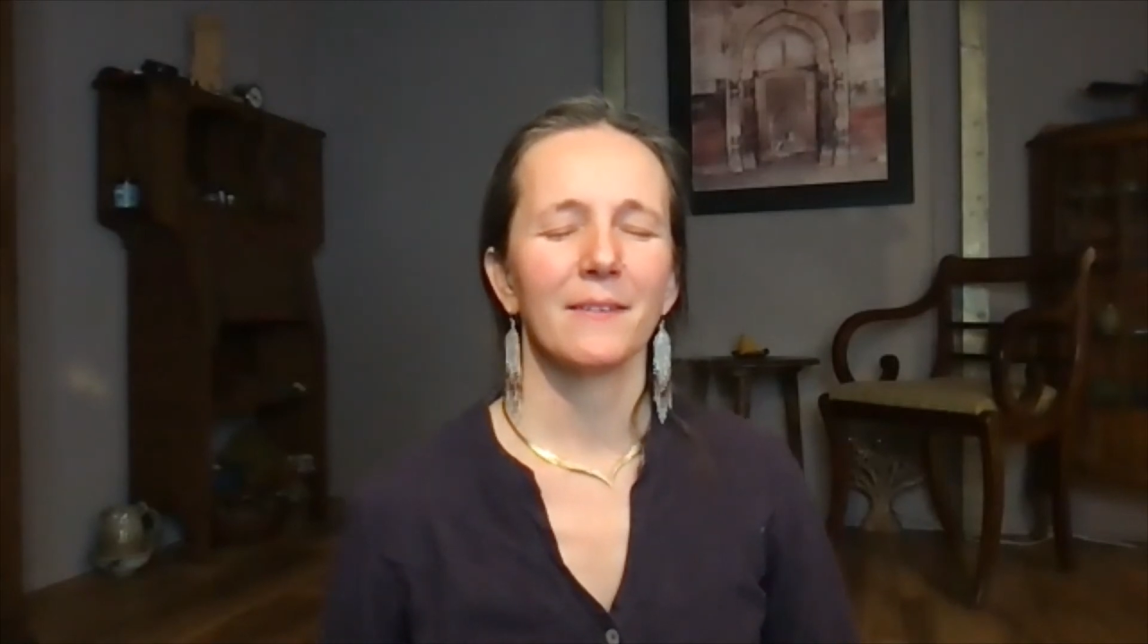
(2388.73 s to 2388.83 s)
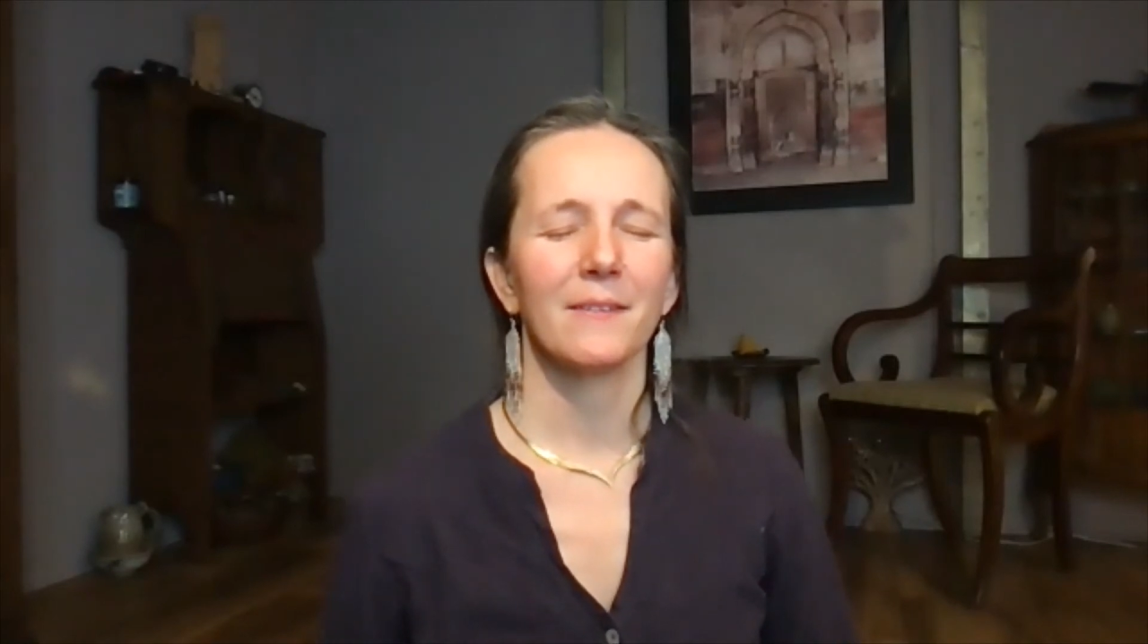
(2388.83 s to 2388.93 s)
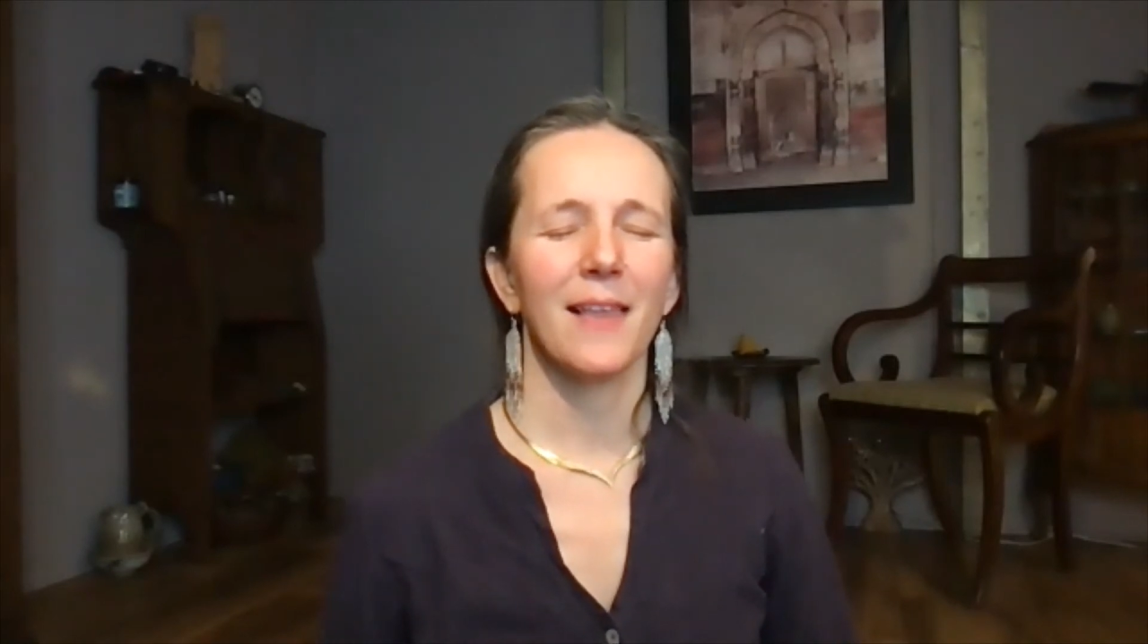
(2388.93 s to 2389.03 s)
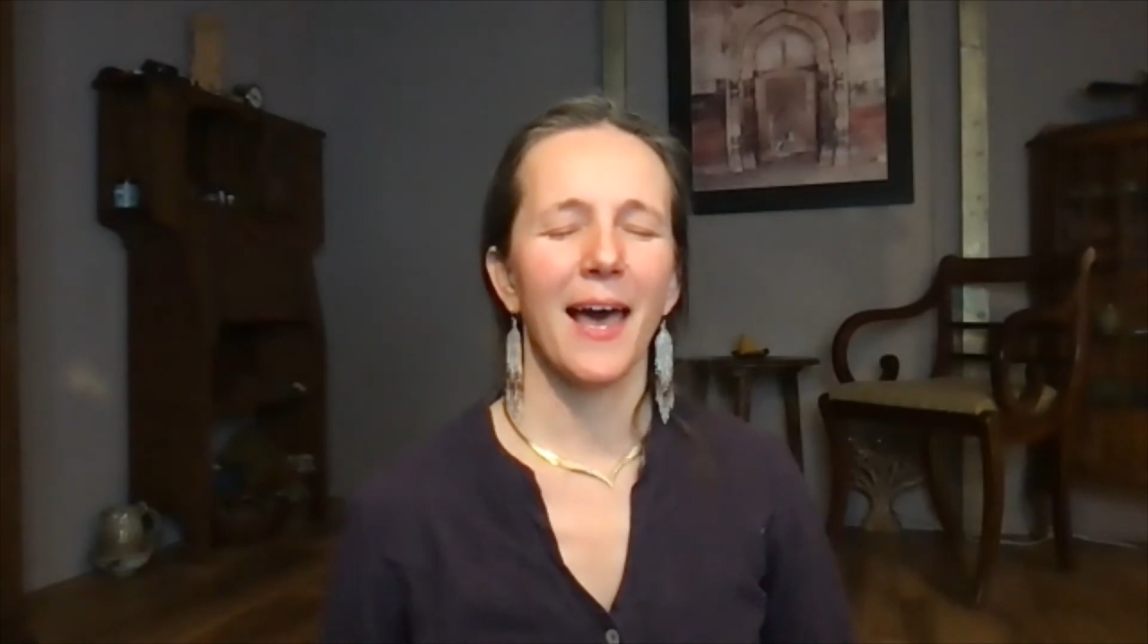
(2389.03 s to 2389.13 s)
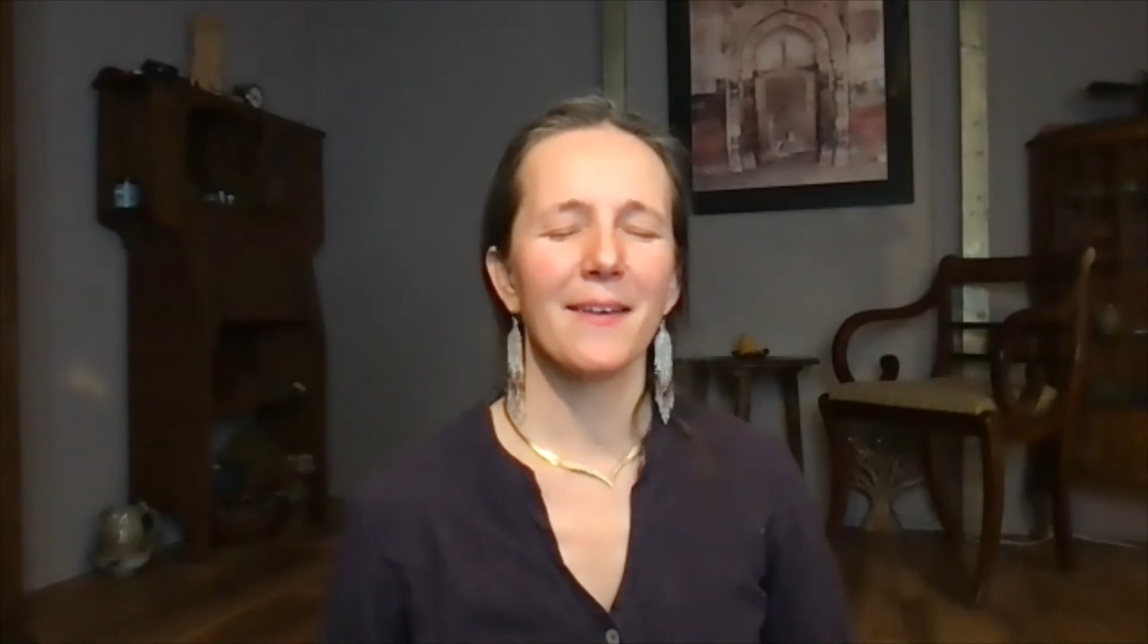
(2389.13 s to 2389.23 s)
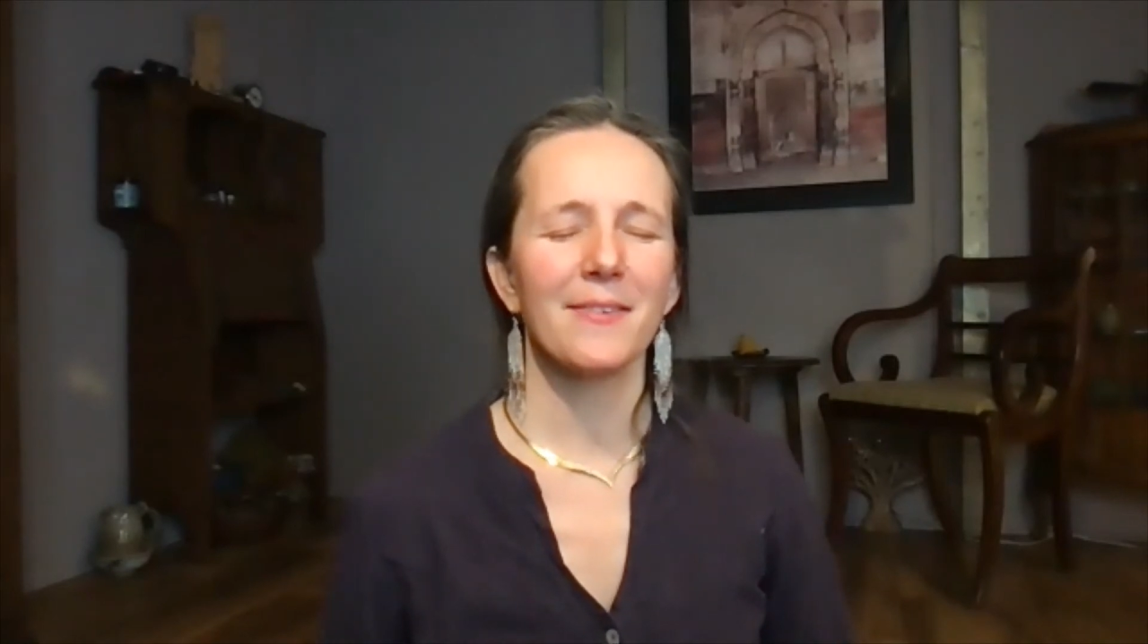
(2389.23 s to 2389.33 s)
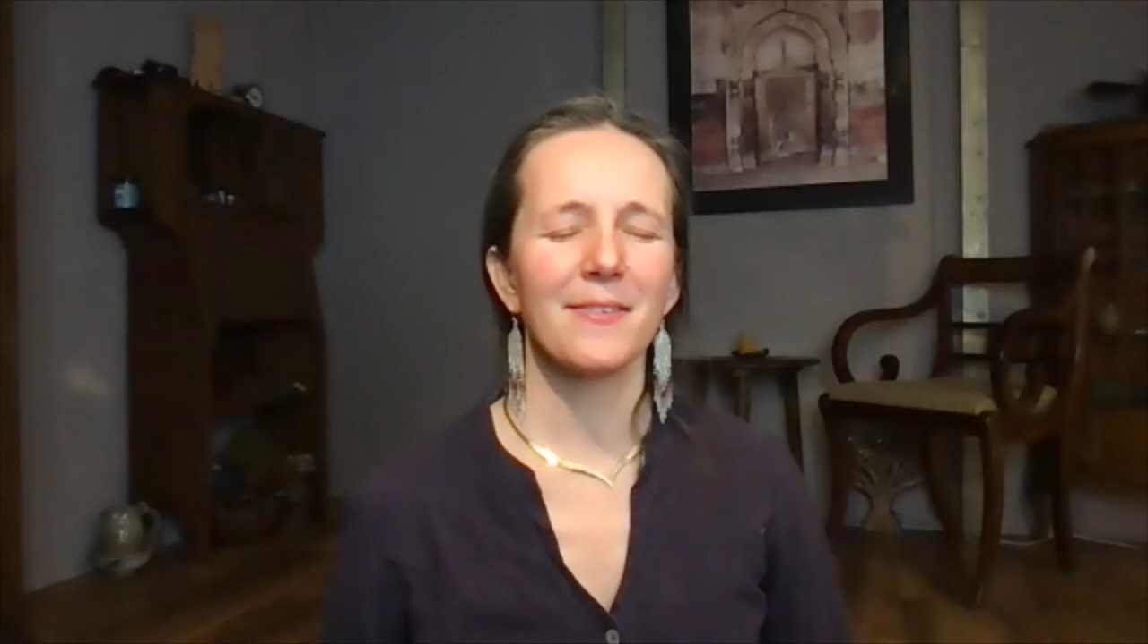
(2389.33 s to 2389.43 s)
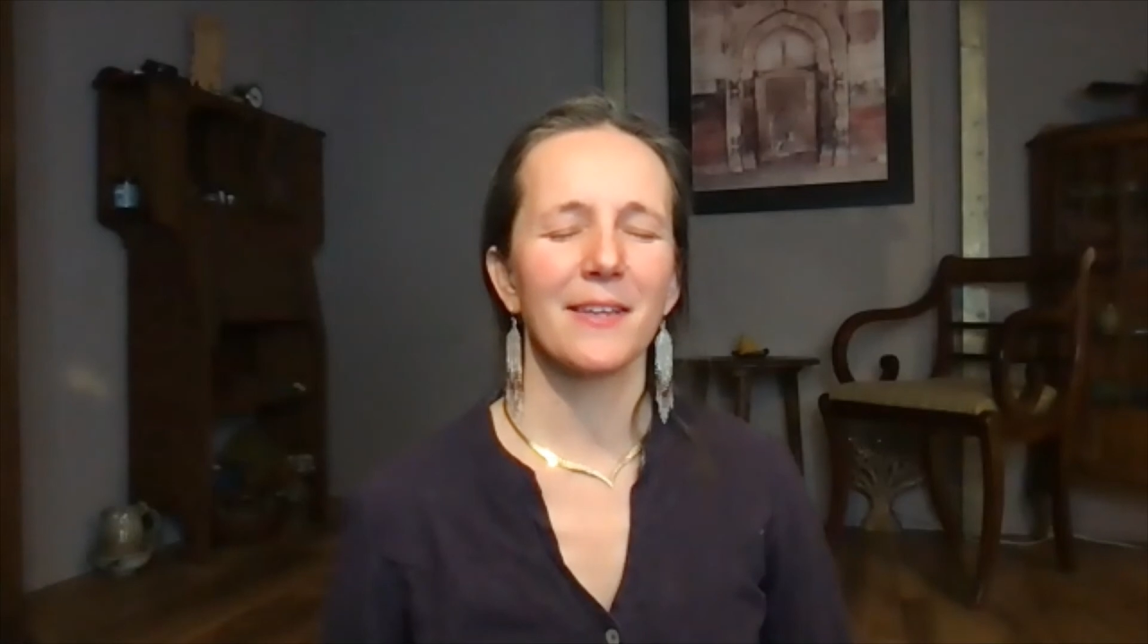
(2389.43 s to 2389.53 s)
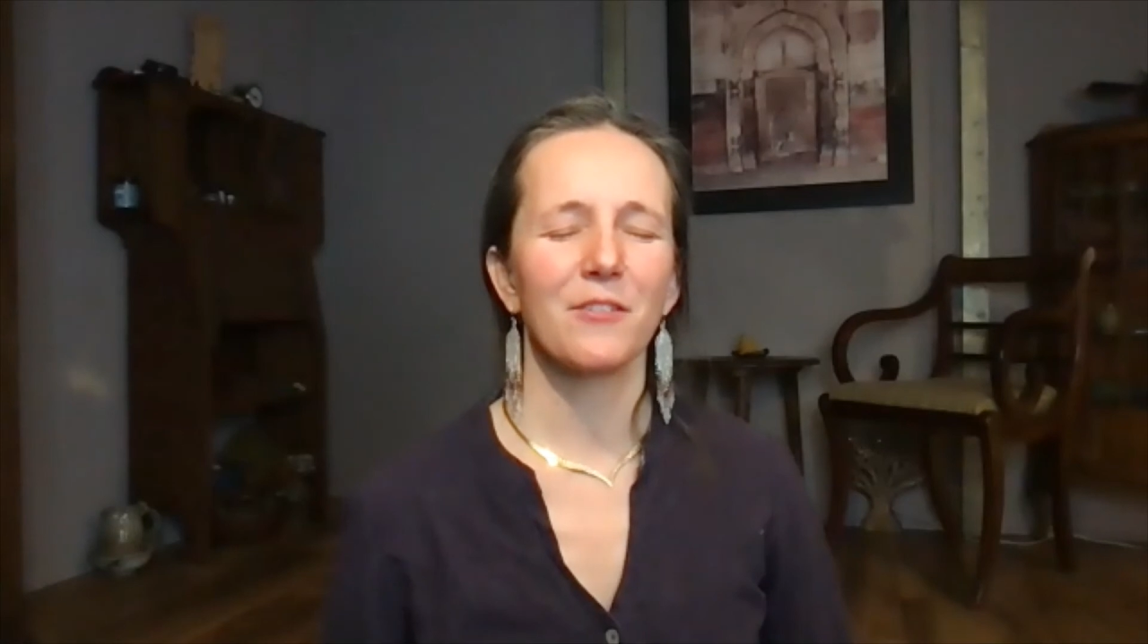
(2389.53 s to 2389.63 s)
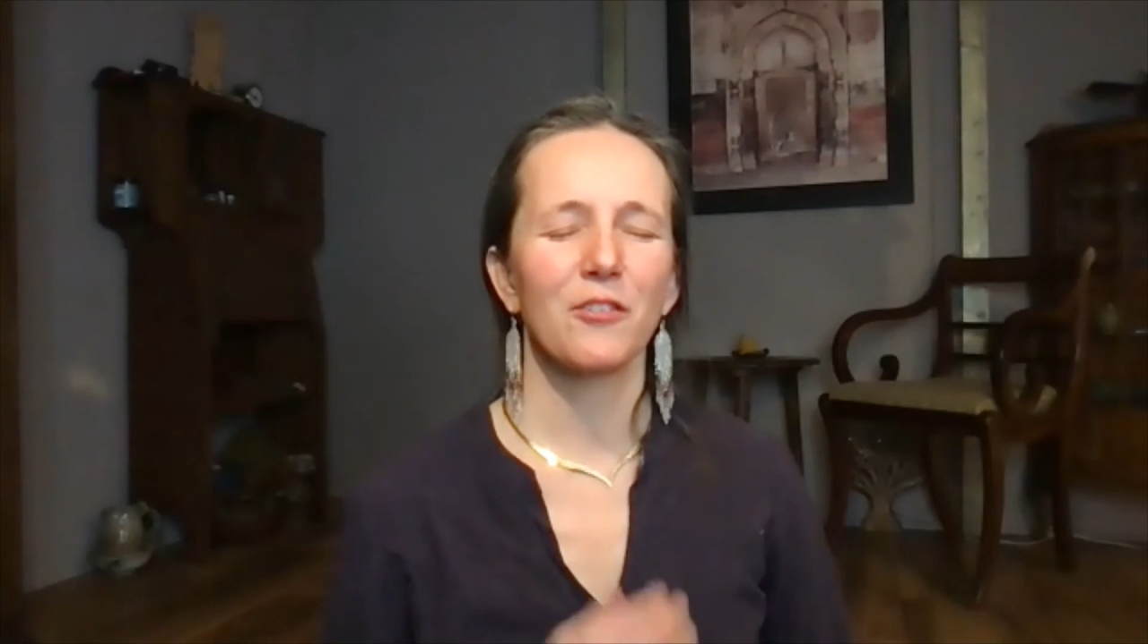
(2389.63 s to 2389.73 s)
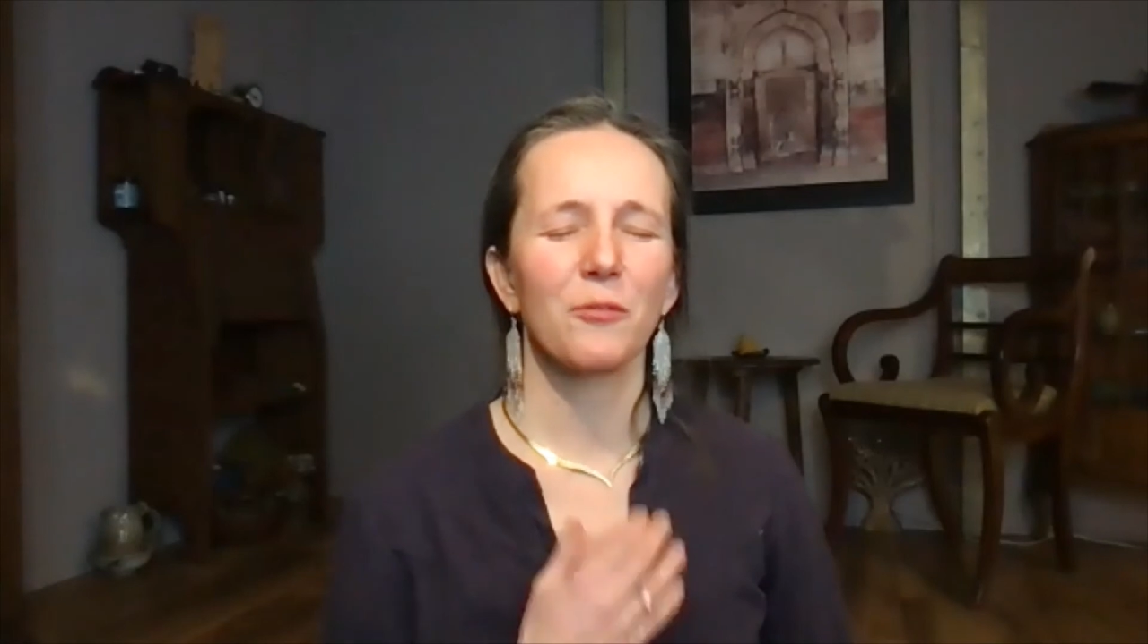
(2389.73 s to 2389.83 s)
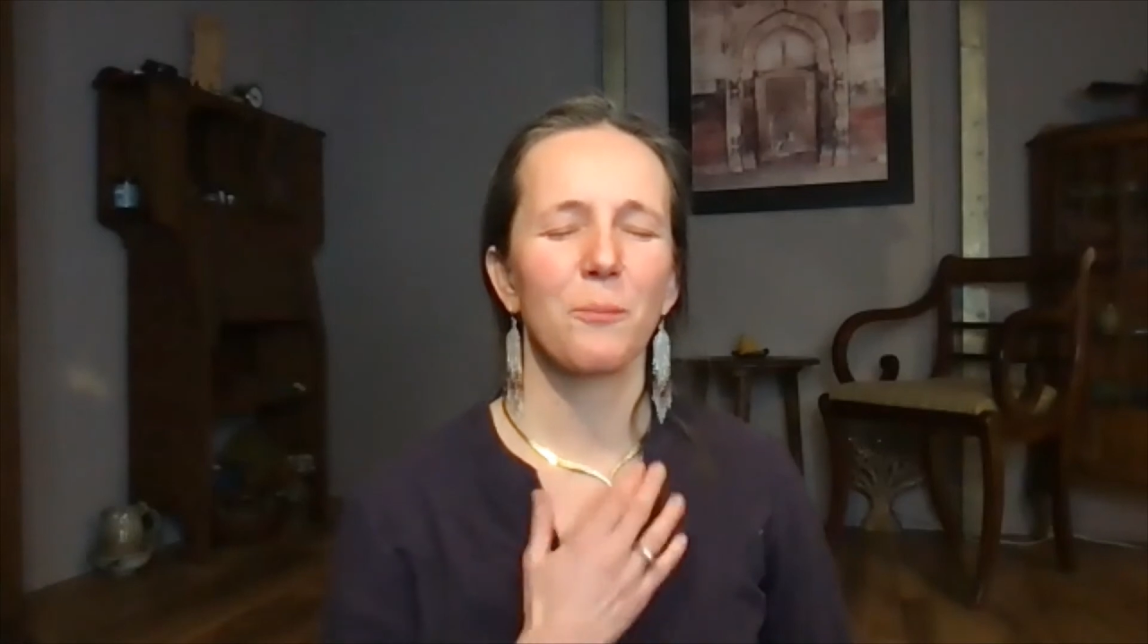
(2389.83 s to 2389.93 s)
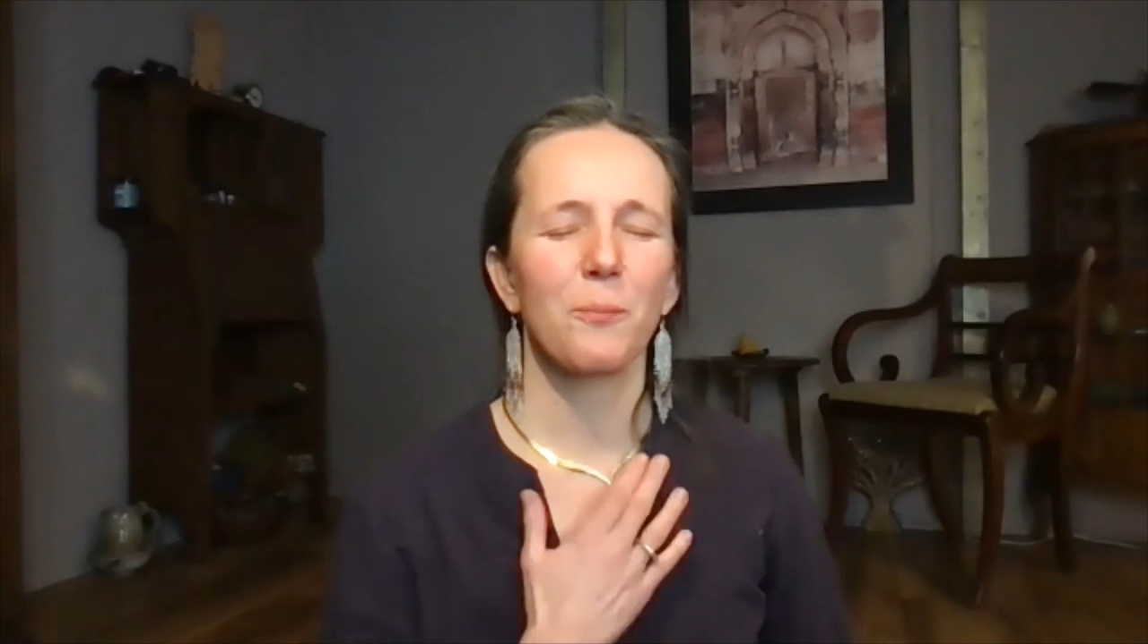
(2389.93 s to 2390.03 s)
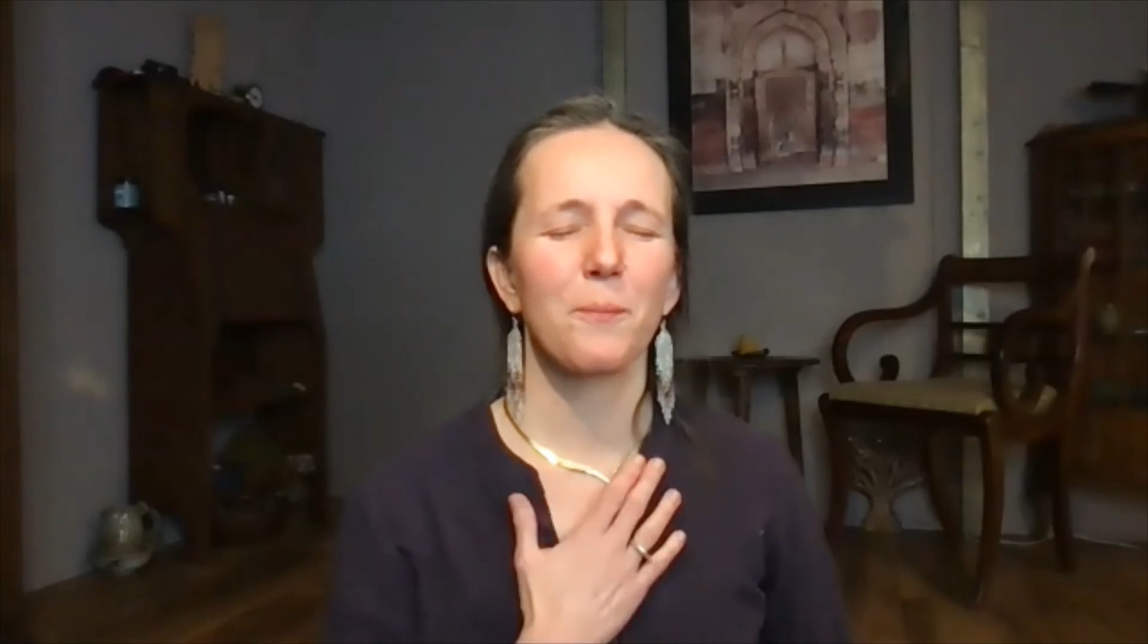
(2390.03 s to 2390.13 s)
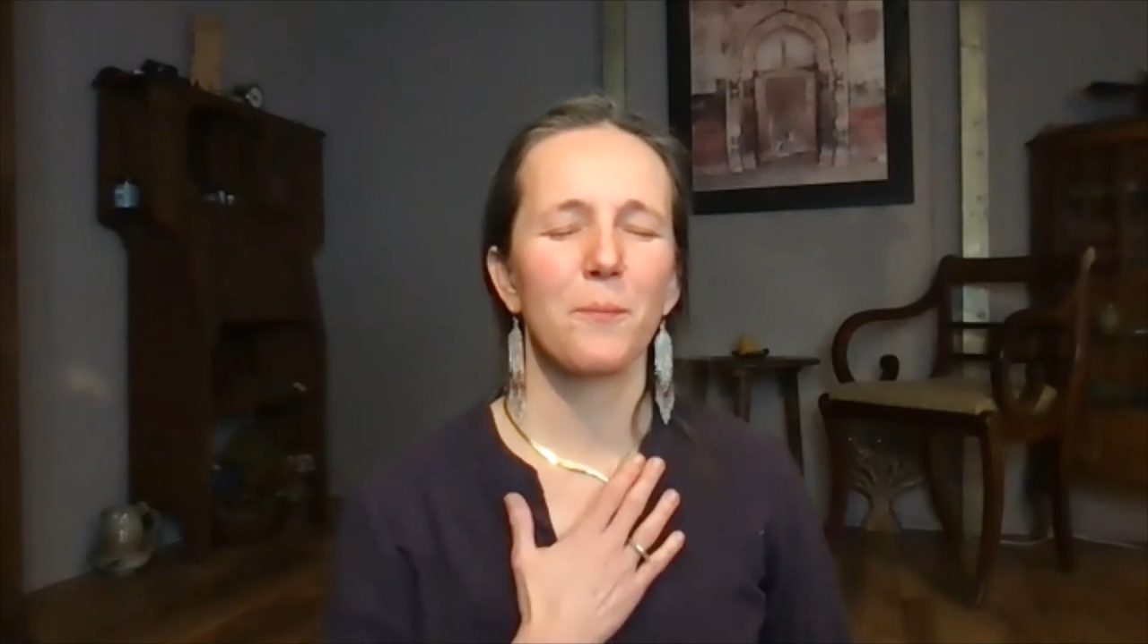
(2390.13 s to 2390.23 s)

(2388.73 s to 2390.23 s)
lastly, just